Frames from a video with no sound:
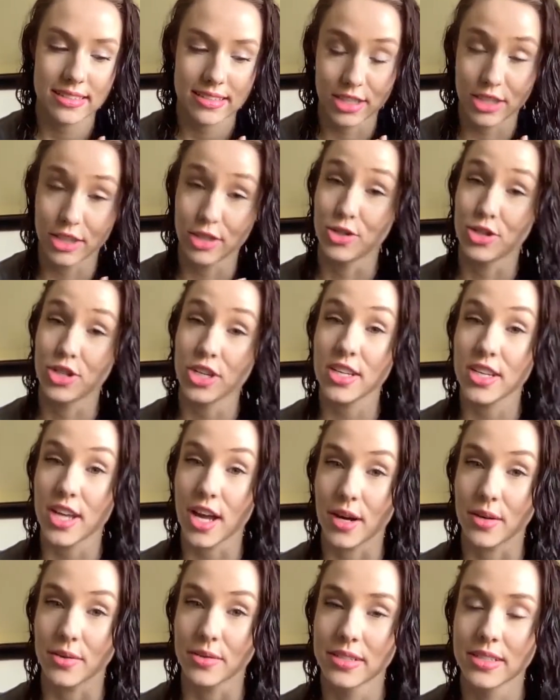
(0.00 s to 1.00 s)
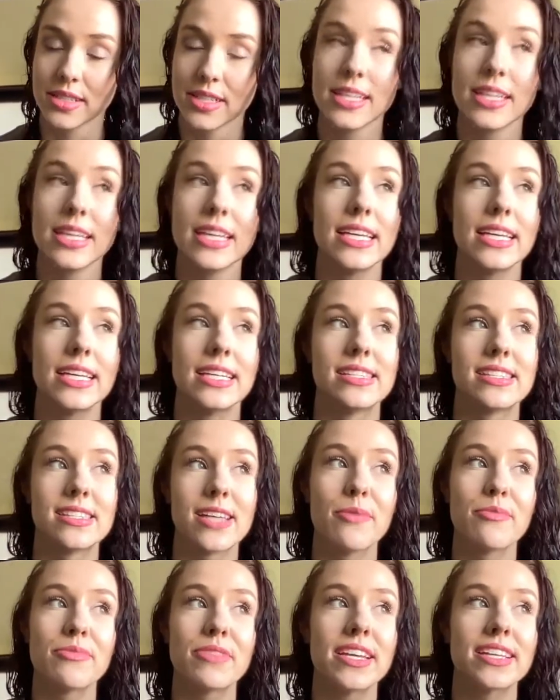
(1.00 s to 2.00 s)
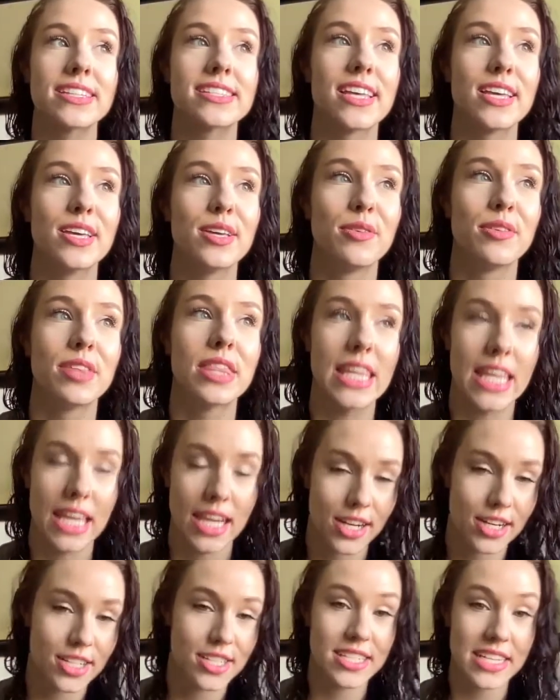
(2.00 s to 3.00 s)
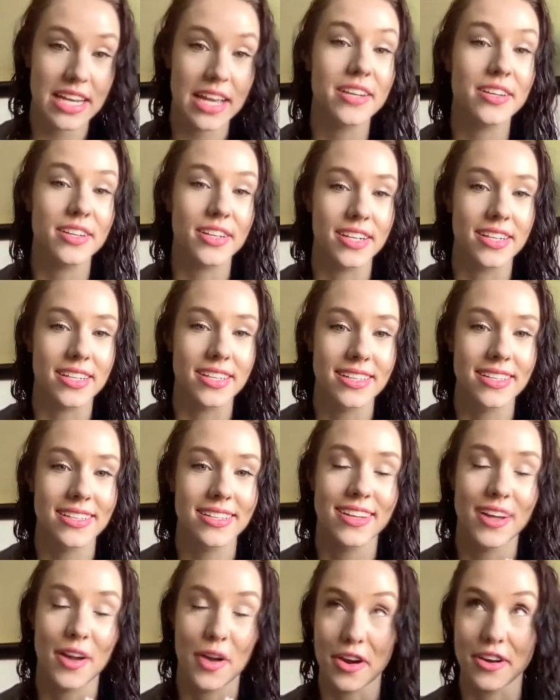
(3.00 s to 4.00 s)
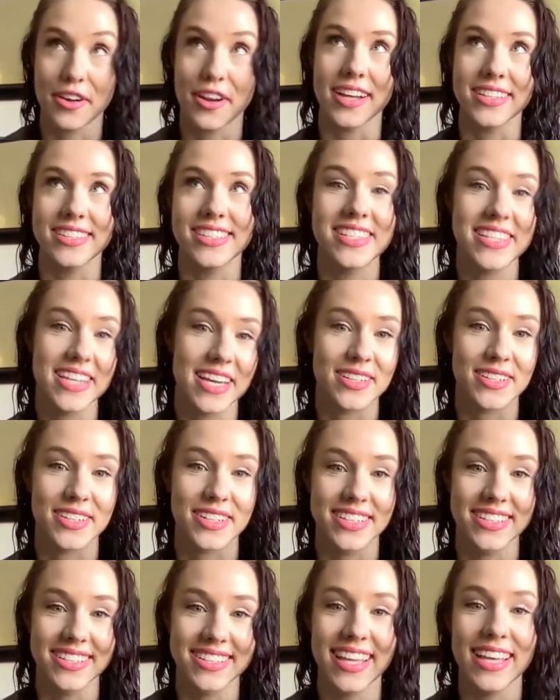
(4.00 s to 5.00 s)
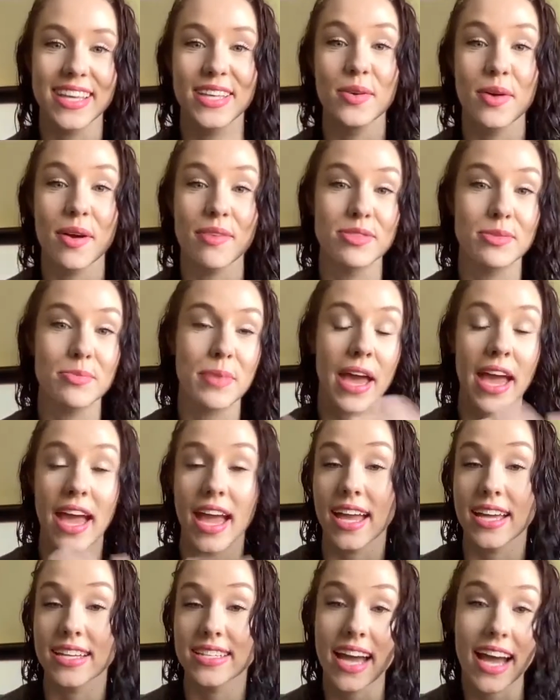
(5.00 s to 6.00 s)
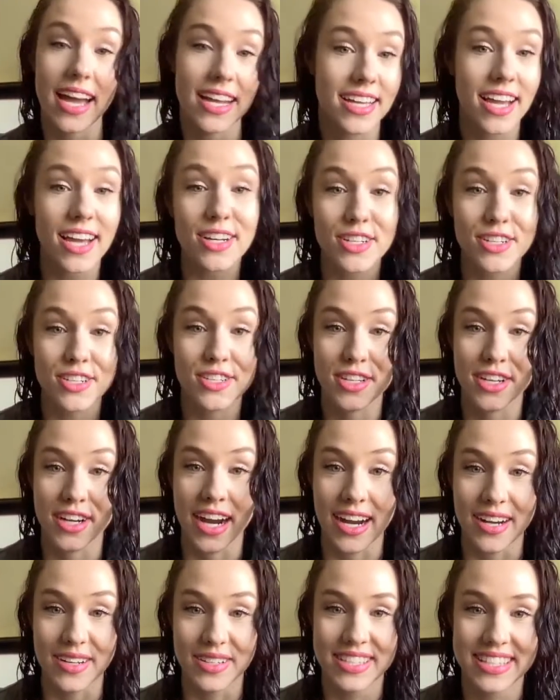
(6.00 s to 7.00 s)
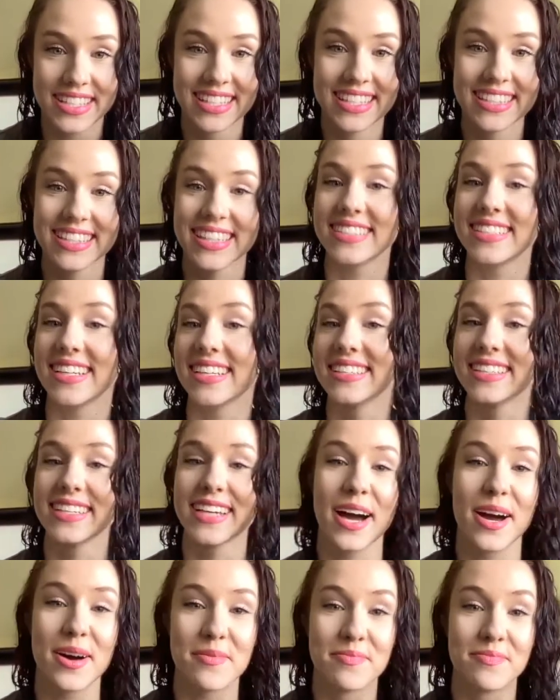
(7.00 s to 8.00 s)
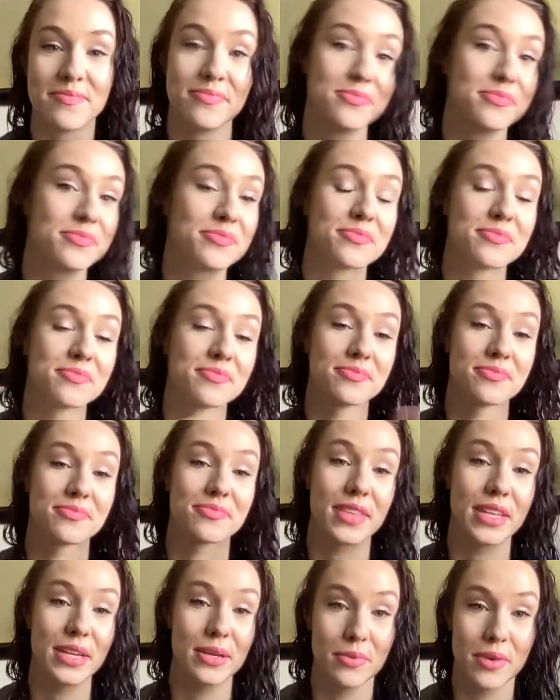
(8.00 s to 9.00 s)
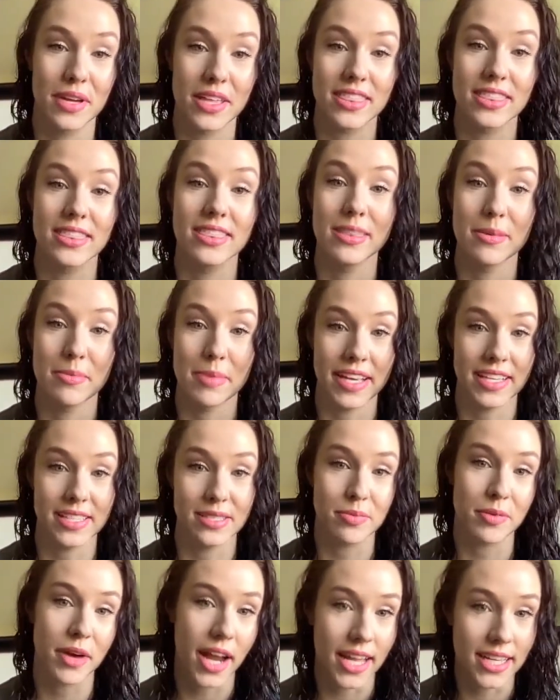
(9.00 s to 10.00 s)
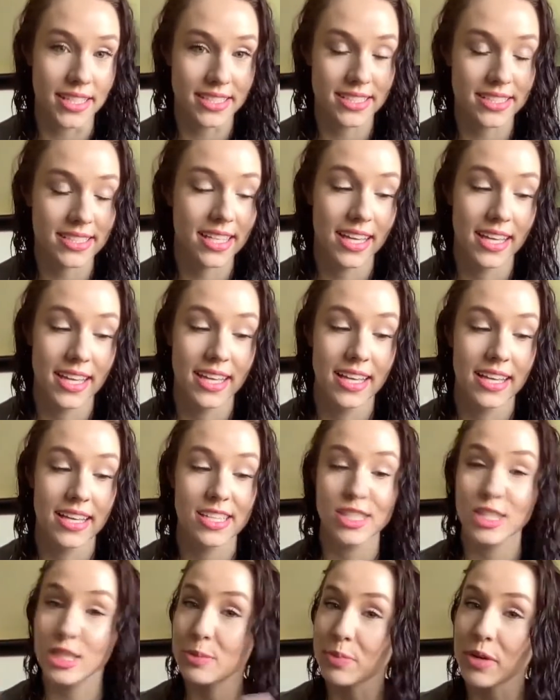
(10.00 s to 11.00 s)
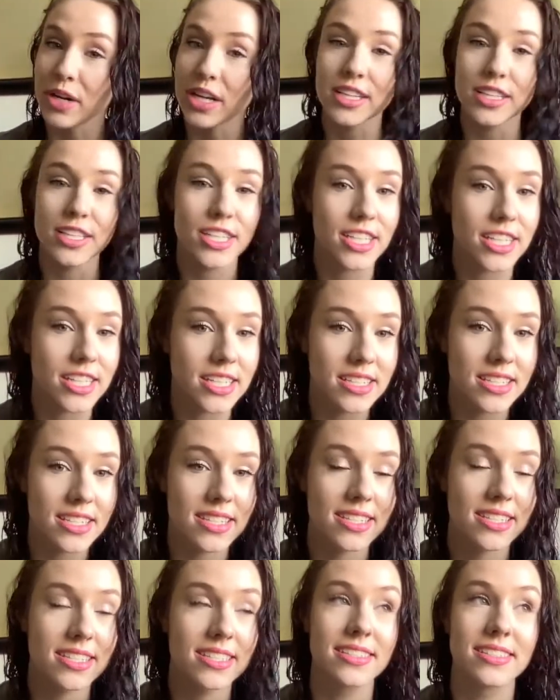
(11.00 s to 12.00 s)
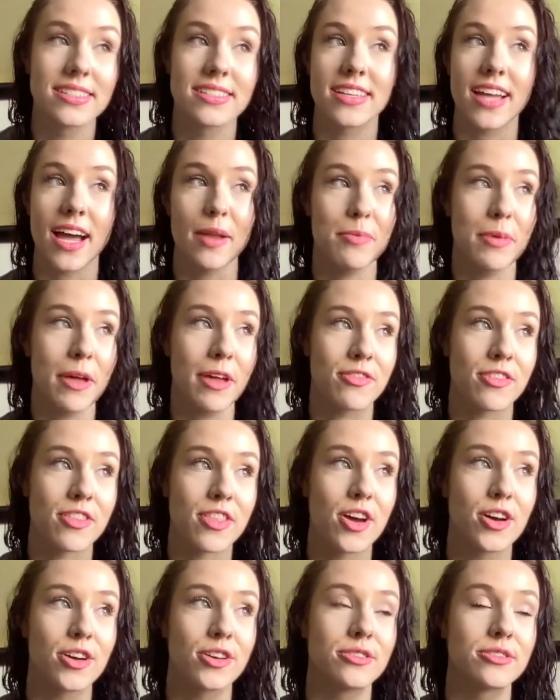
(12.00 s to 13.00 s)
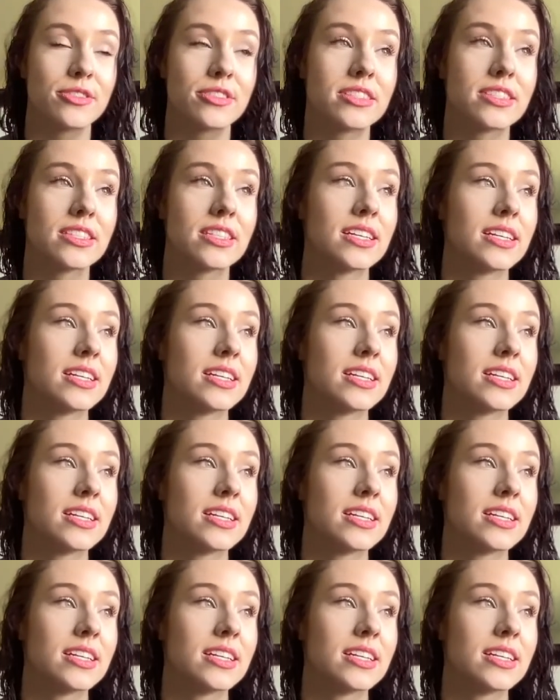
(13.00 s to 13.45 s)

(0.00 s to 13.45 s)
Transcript: you should know is some things that you think are standard are not standard. Like you have to pay to add gutters to your house. That doesn't come with the base price. Sprinklers, gotta pay for those.